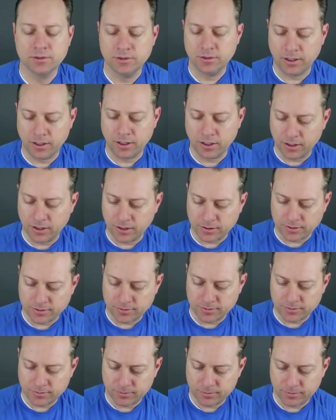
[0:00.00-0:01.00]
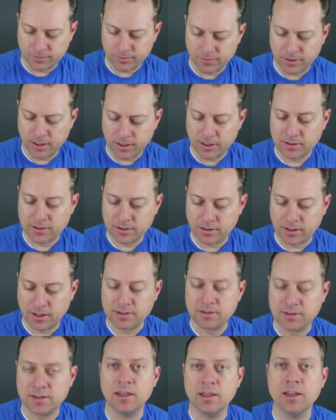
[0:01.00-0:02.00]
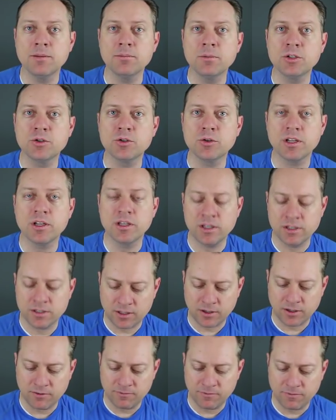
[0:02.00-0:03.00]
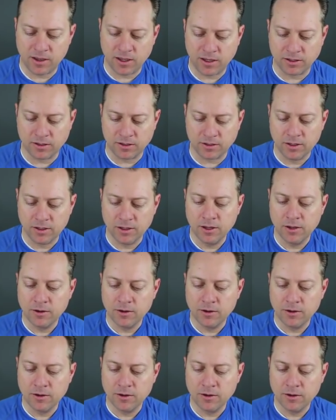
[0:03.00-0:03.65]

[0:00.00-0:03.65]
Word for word: Yeah, that's, that's, that's the imagery he's conveying.